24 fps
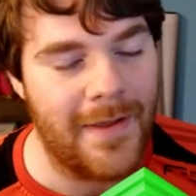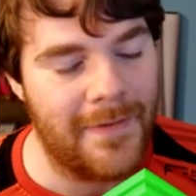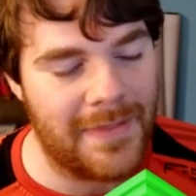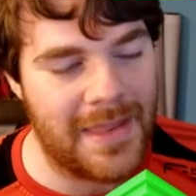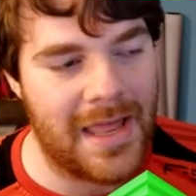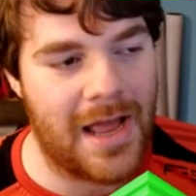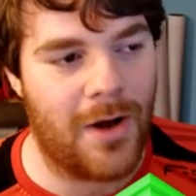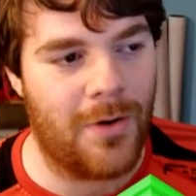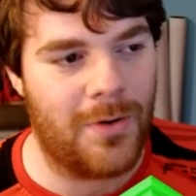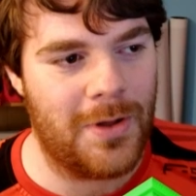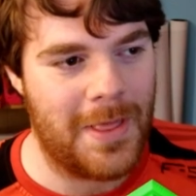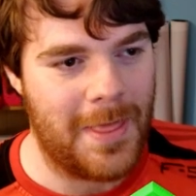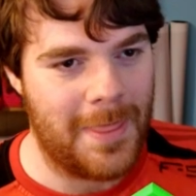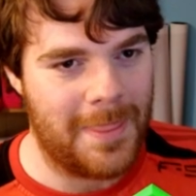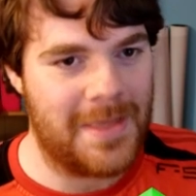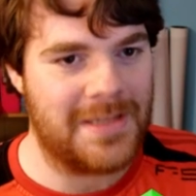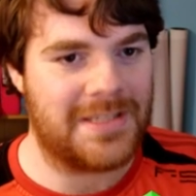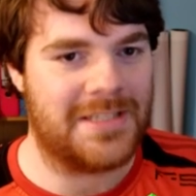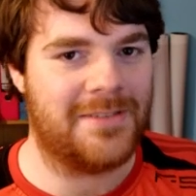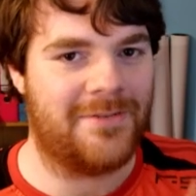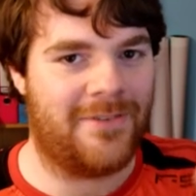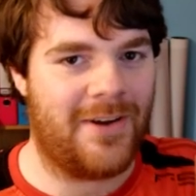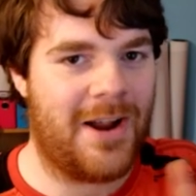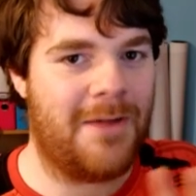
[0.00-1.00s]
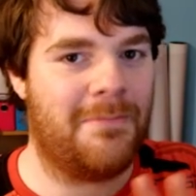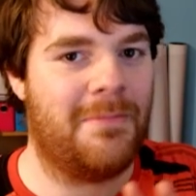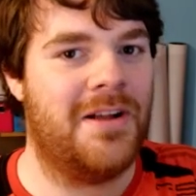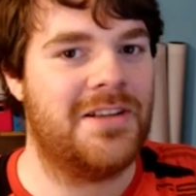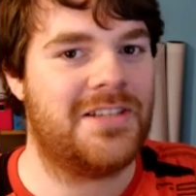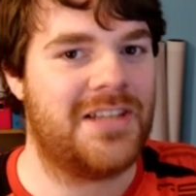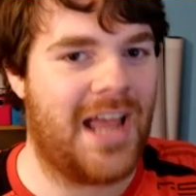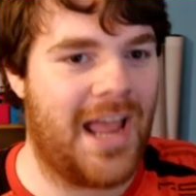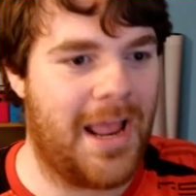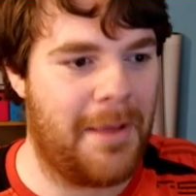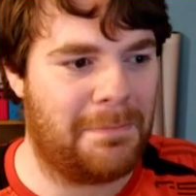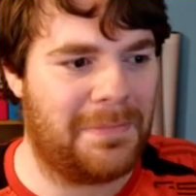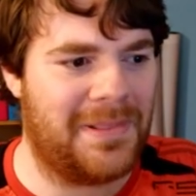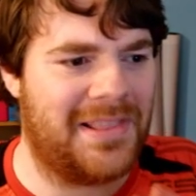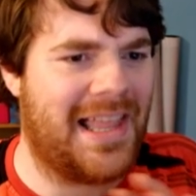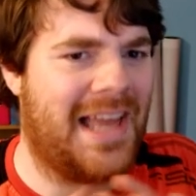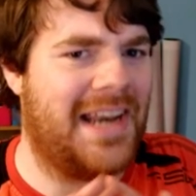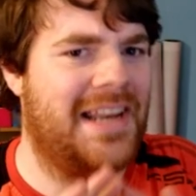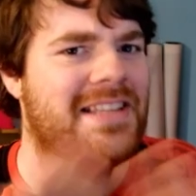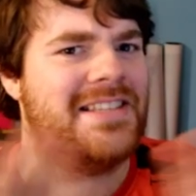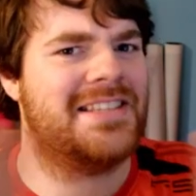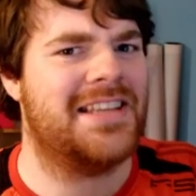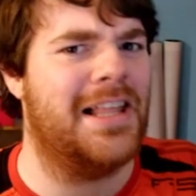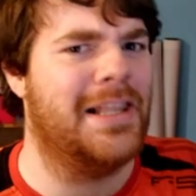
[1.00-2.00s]
Now, this is very much a
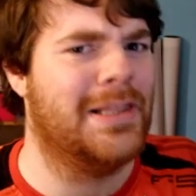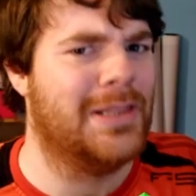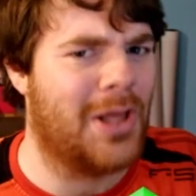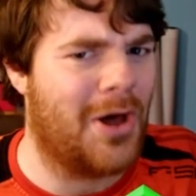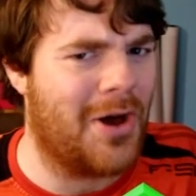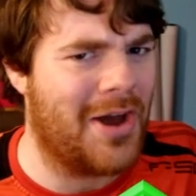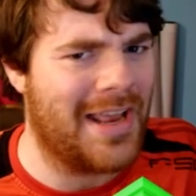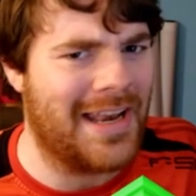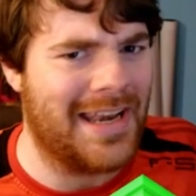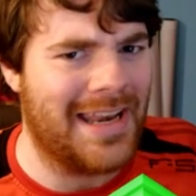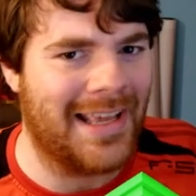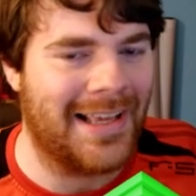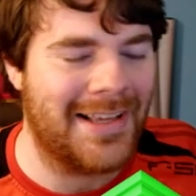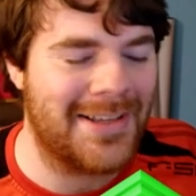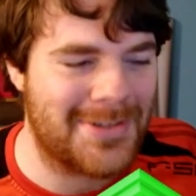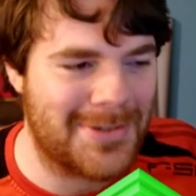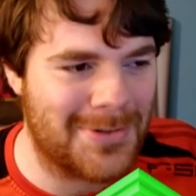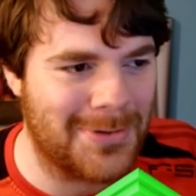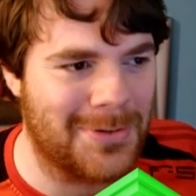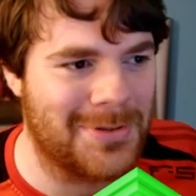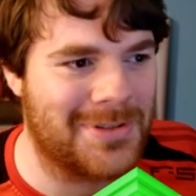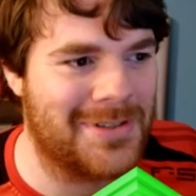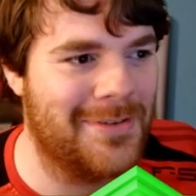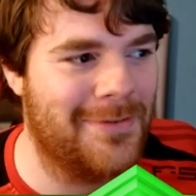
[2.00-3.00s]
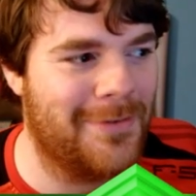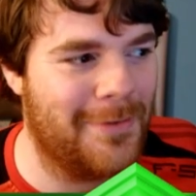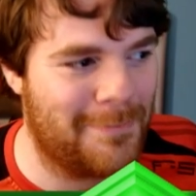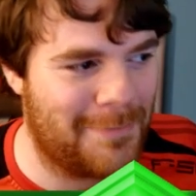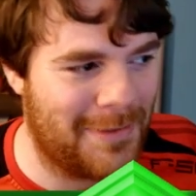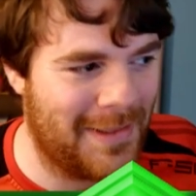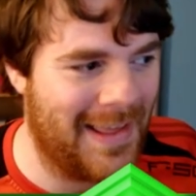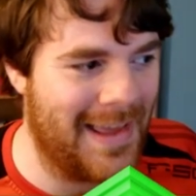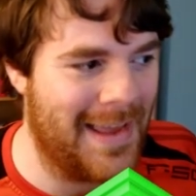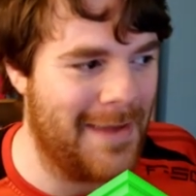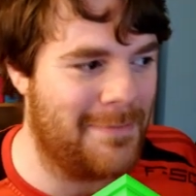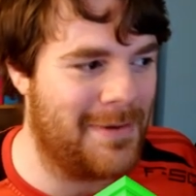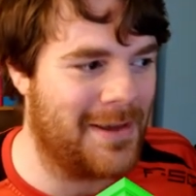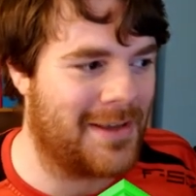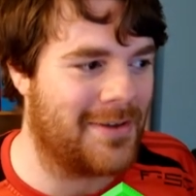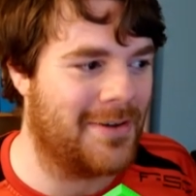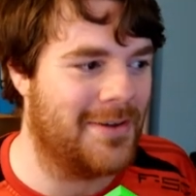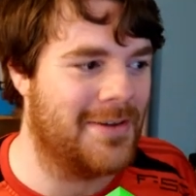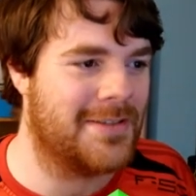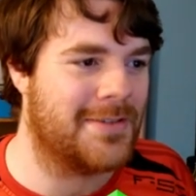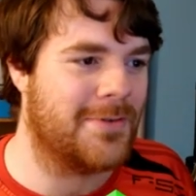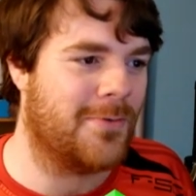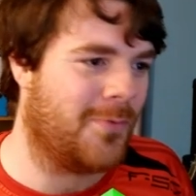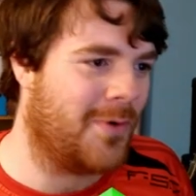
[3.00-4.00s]
planets aligning sort of play,
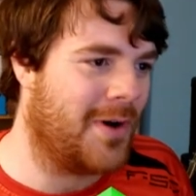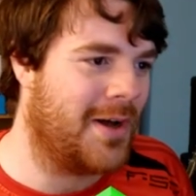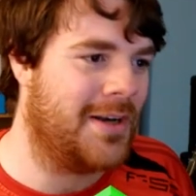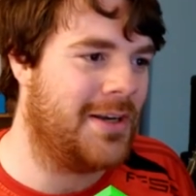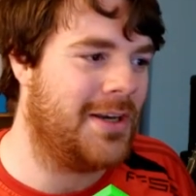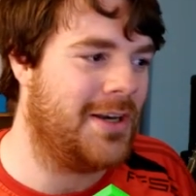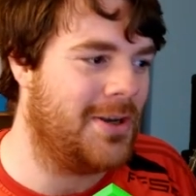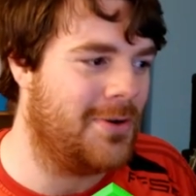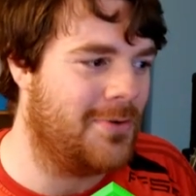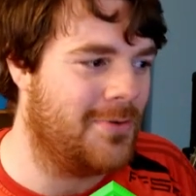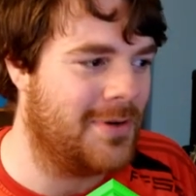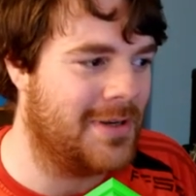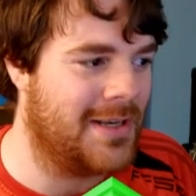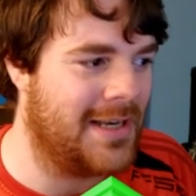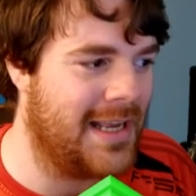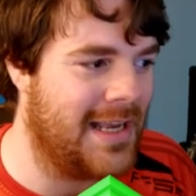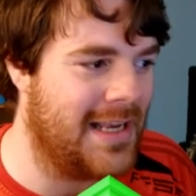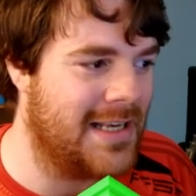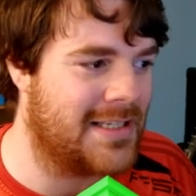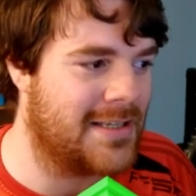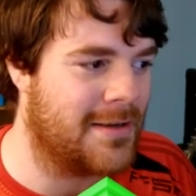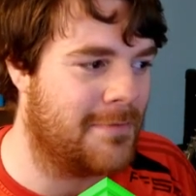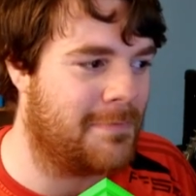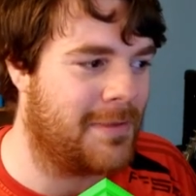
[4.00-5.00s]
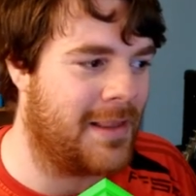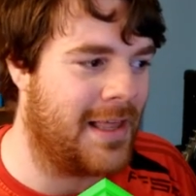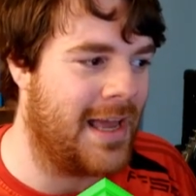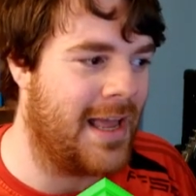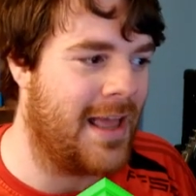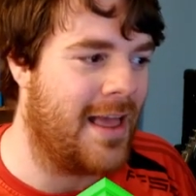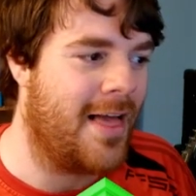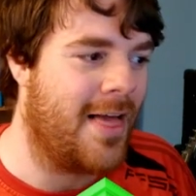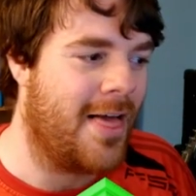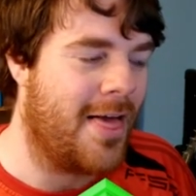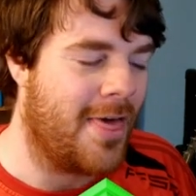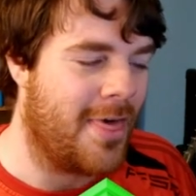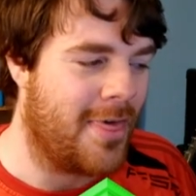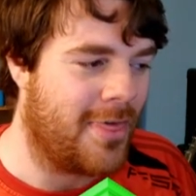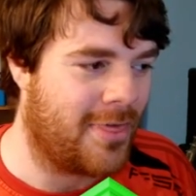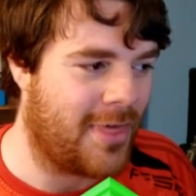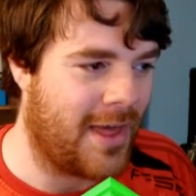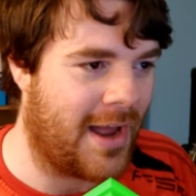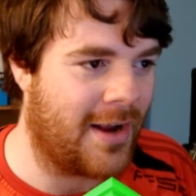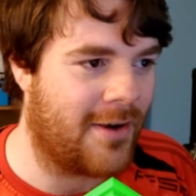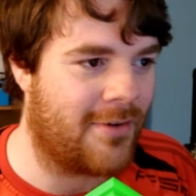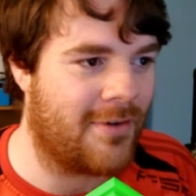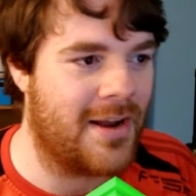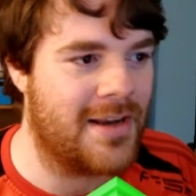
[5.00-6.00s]
because one, you would need to play
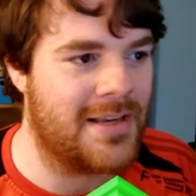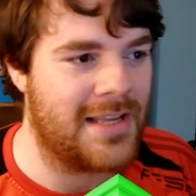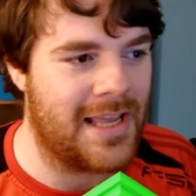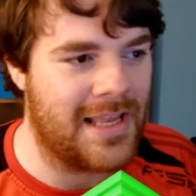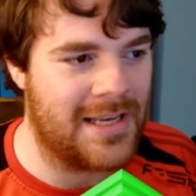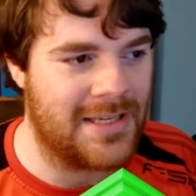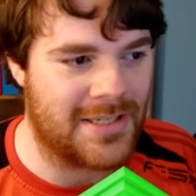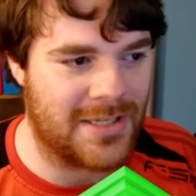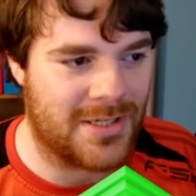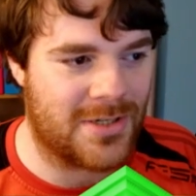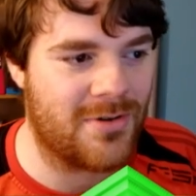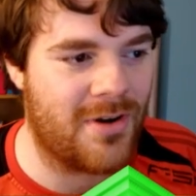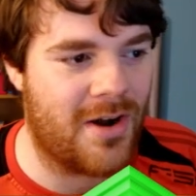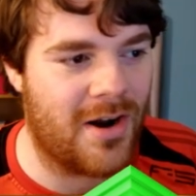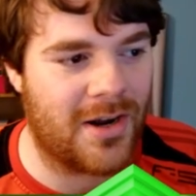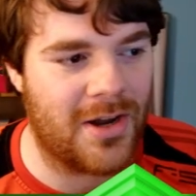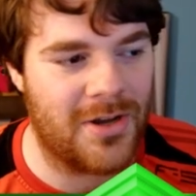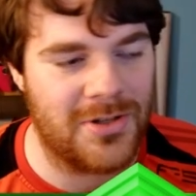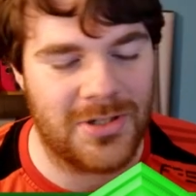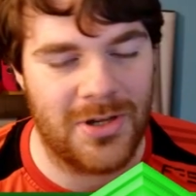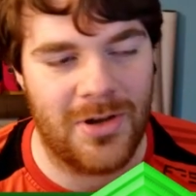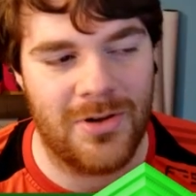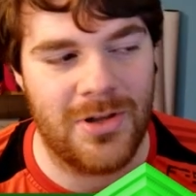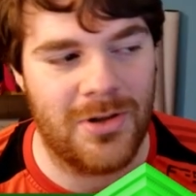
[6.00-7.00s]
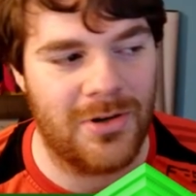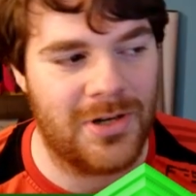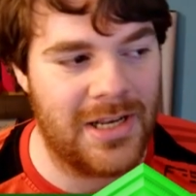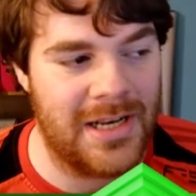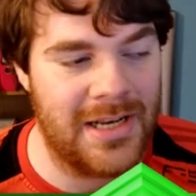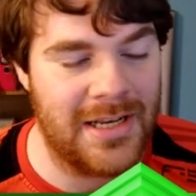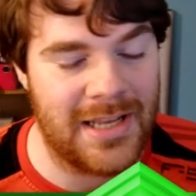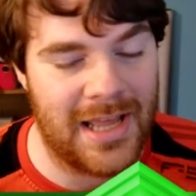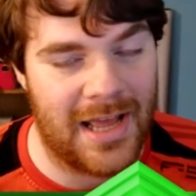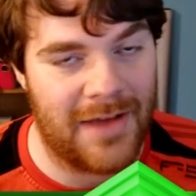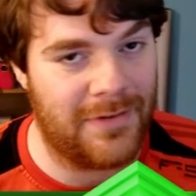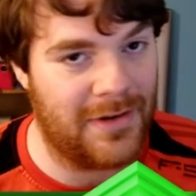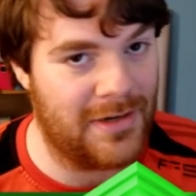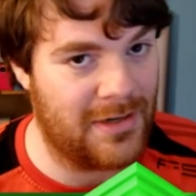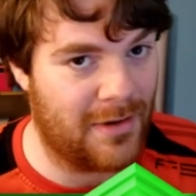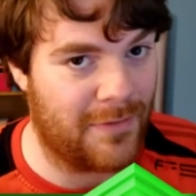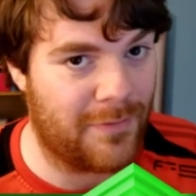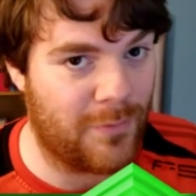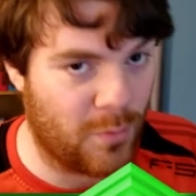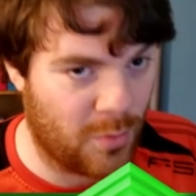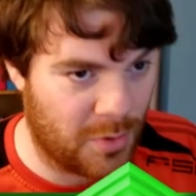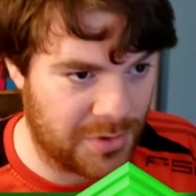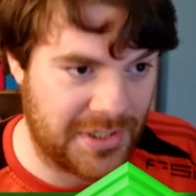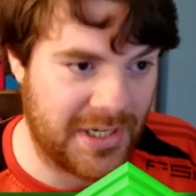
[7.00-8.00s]
Thancred into Strago, so you need to have
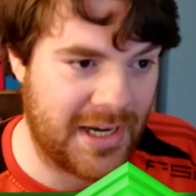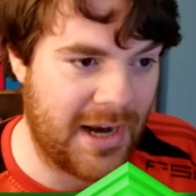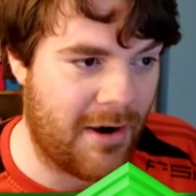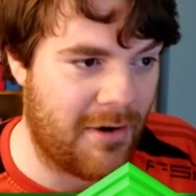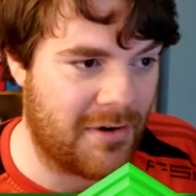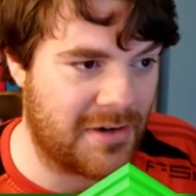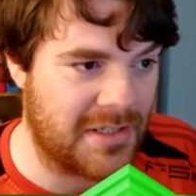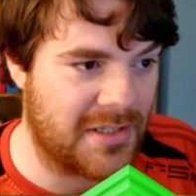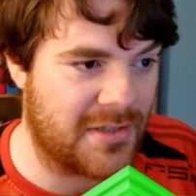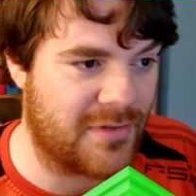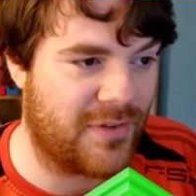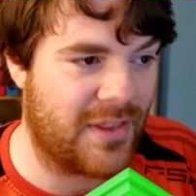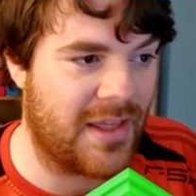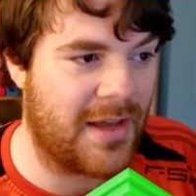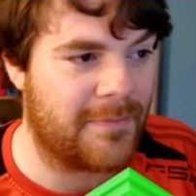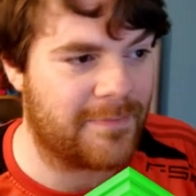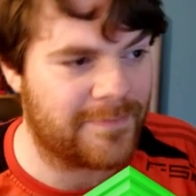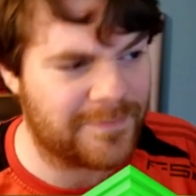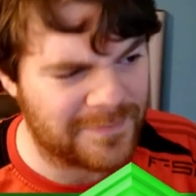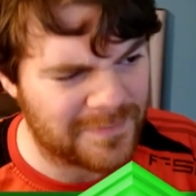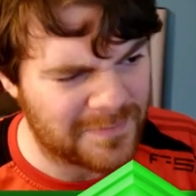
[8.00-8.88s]
enough water characters for that.